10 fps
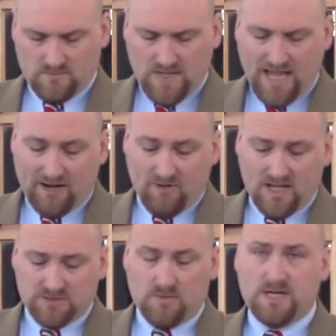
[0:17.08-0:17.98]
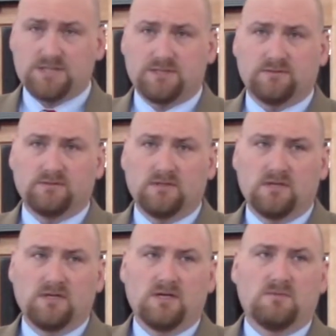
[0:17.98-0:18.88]
At graduation,
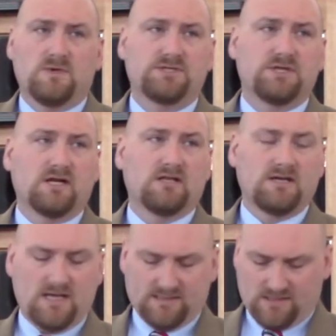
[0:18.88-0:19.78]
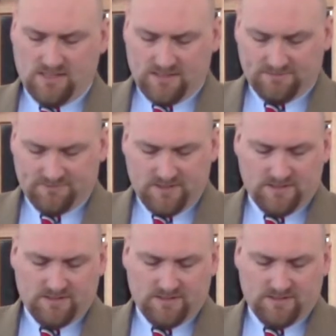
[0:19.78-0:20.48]
Miss Geraldine Heslaw,